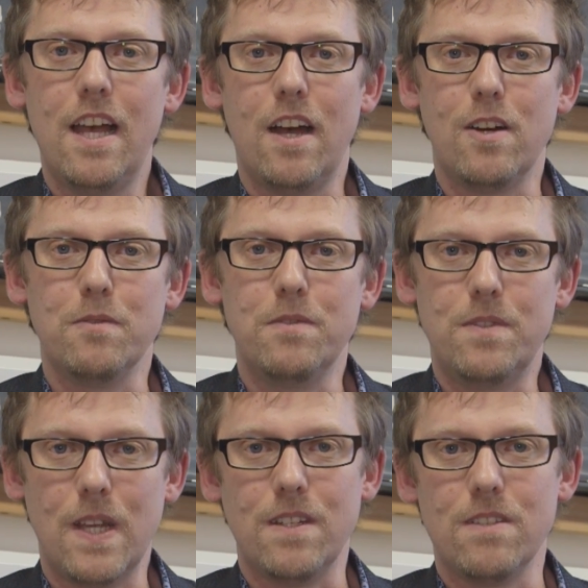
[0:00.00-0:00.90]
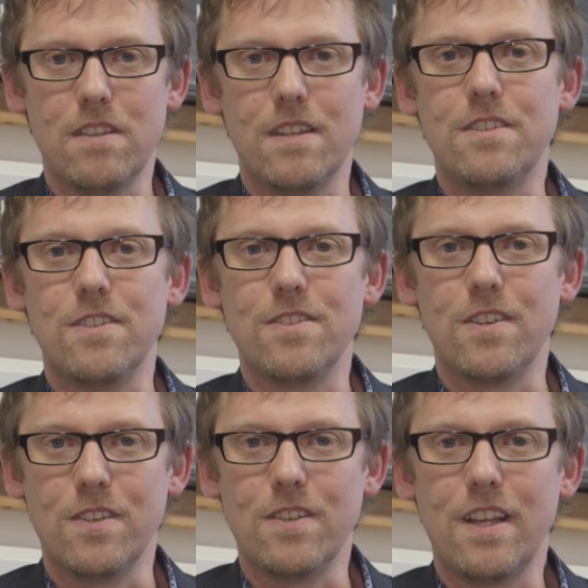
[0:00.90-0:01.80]
our data centers
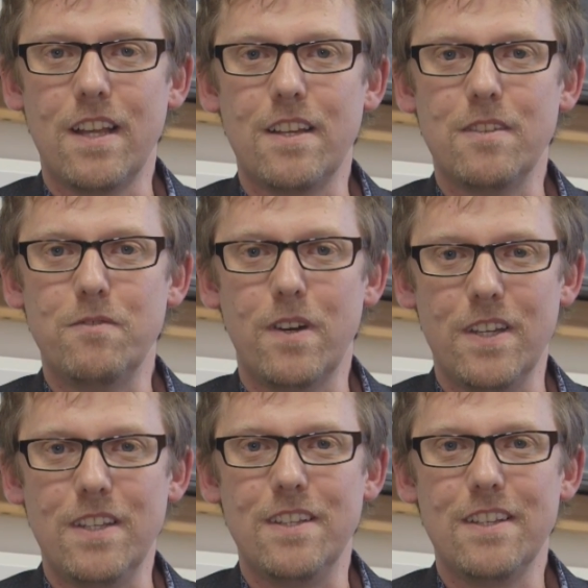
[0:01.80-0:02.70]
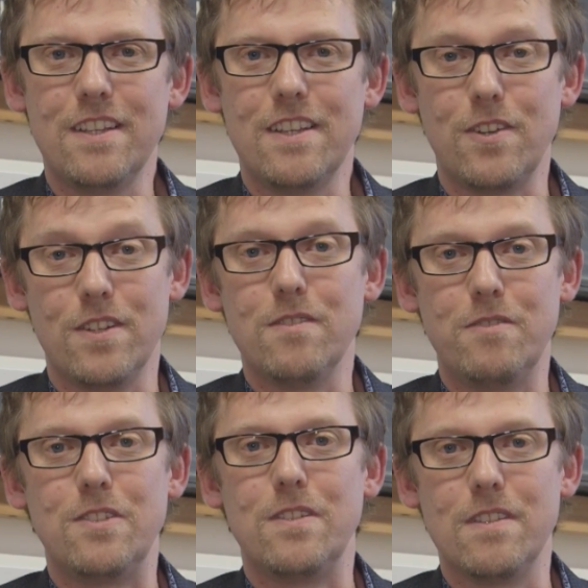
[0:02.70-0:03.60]
are as
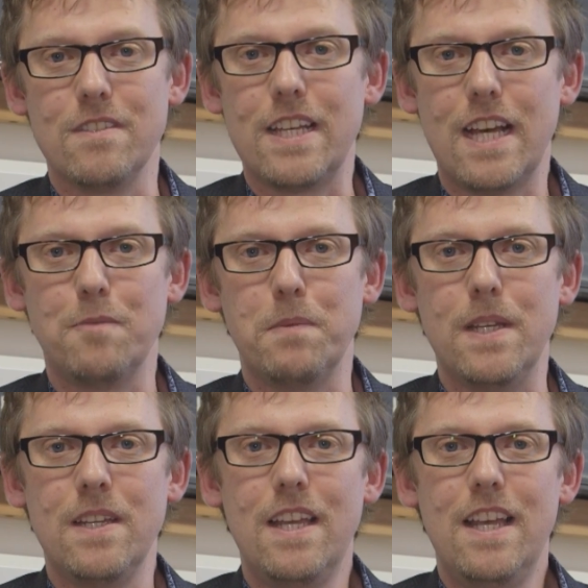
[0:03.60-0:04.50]
efficient as they can be.